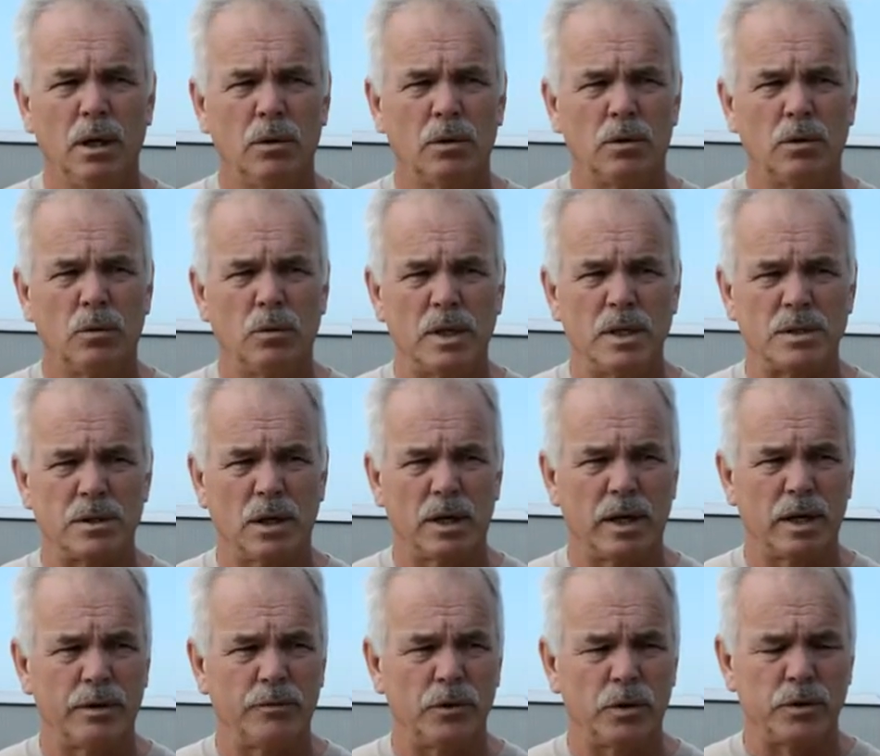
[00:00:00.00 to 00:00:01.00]
Won't waste a
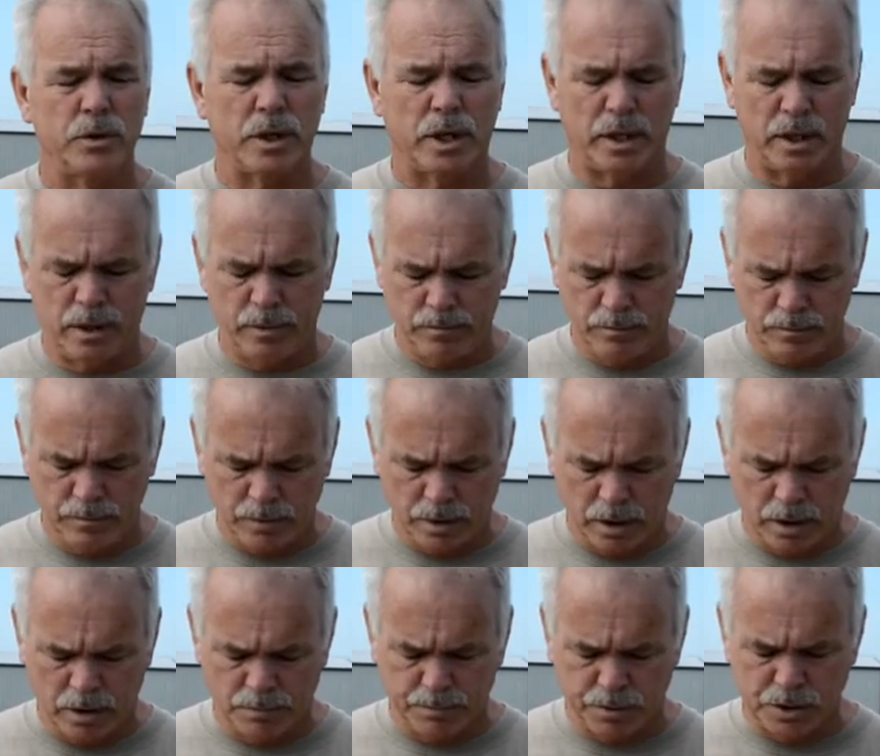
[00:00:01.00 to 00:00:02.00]
lot of your time.
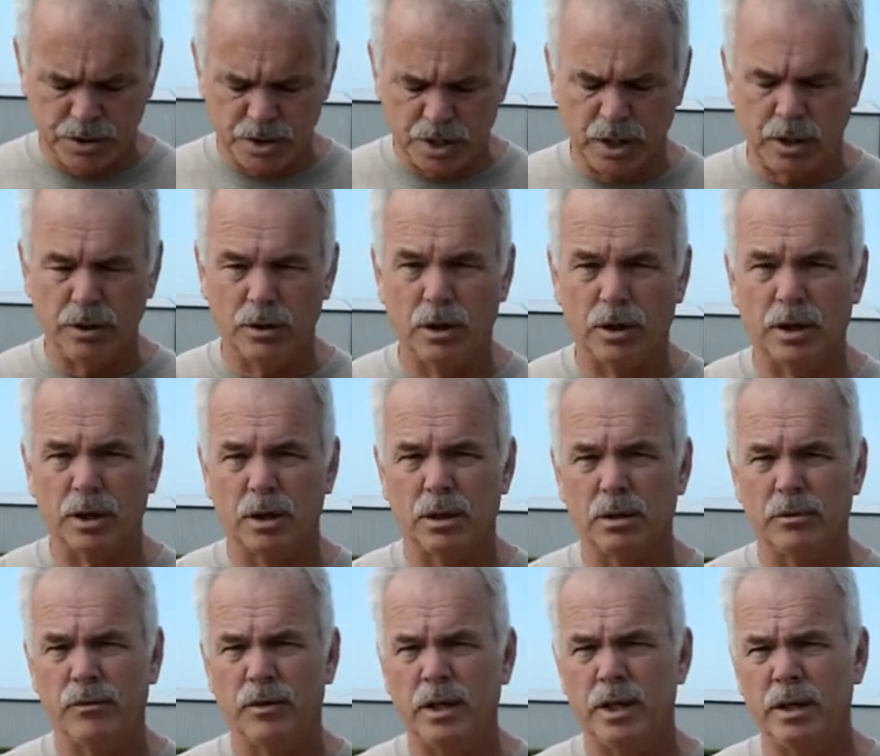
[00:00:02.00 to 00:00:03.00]
Appreciate you looking at the
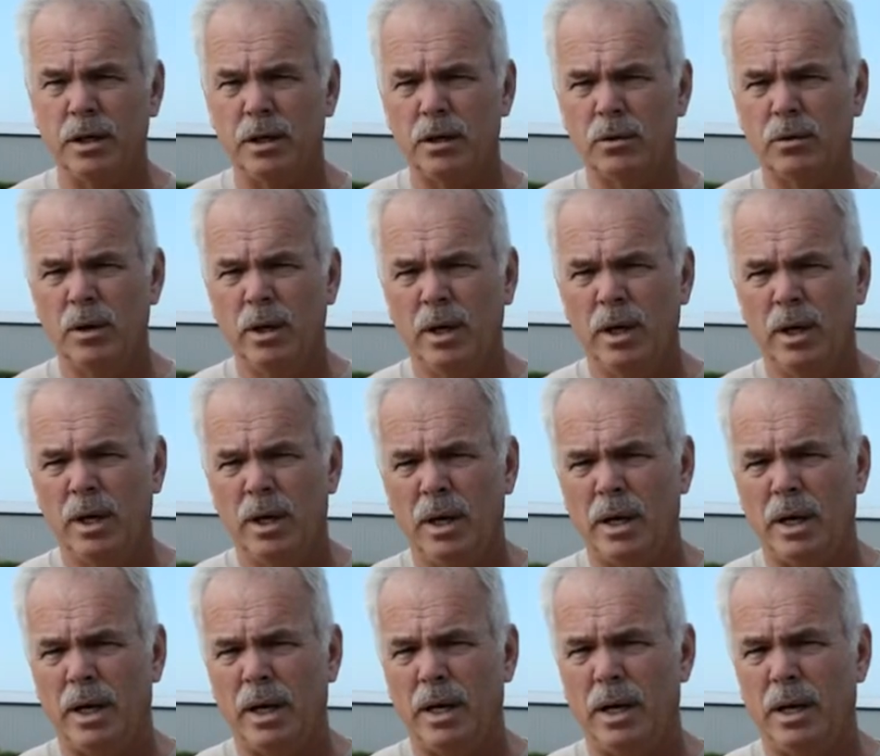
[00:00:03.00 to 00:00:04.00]
video,
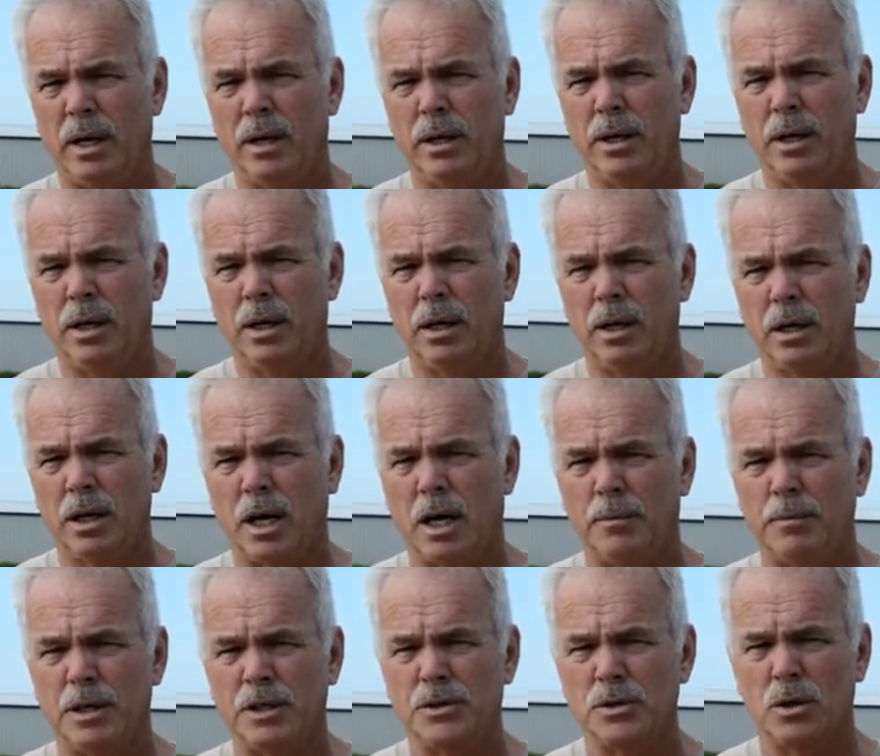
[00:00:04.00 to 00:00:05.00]
and
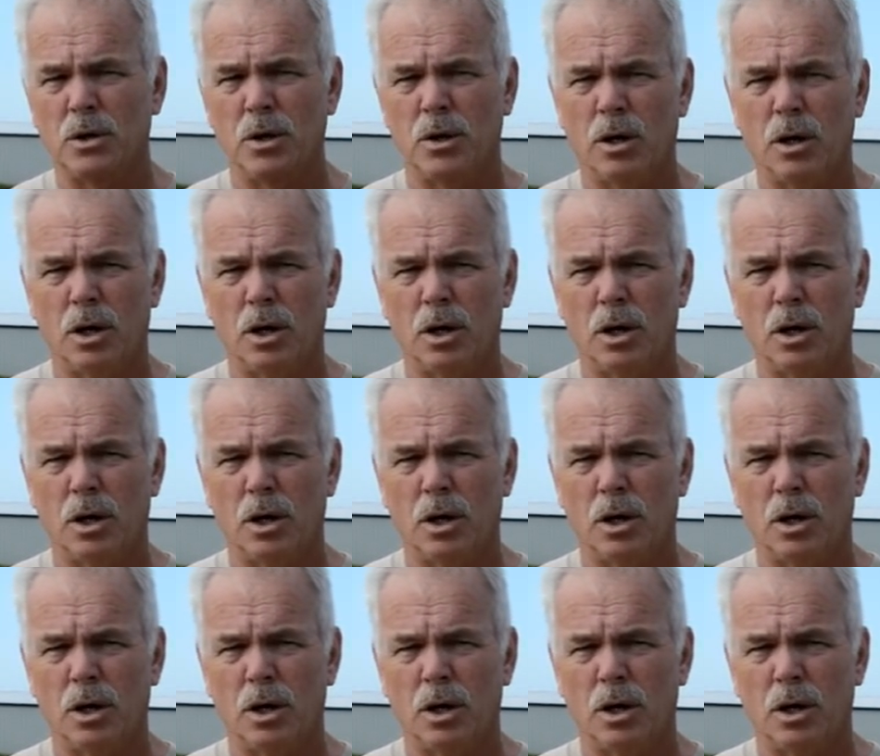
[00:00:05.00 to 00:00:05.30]
comments are